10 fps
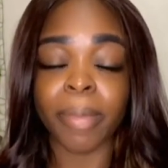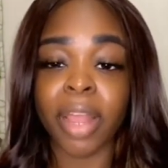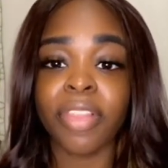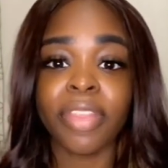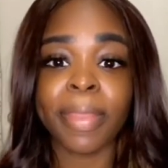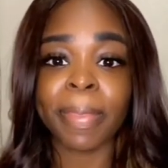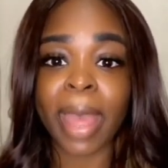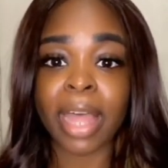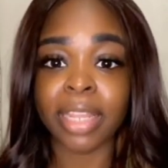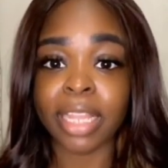Other than
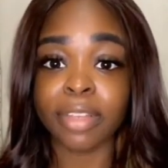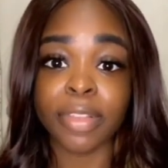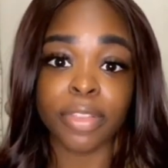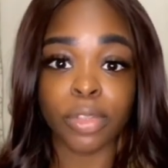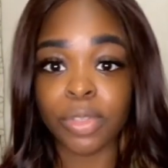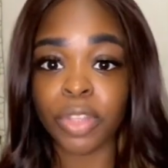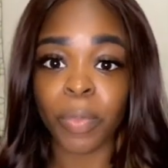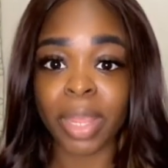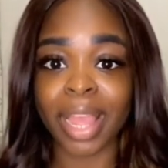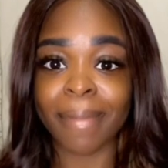that, like with losing
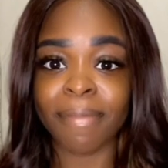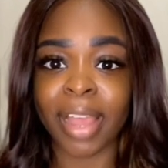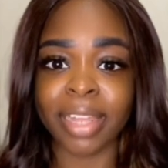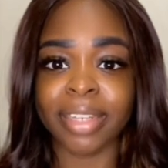weight, I'm fine.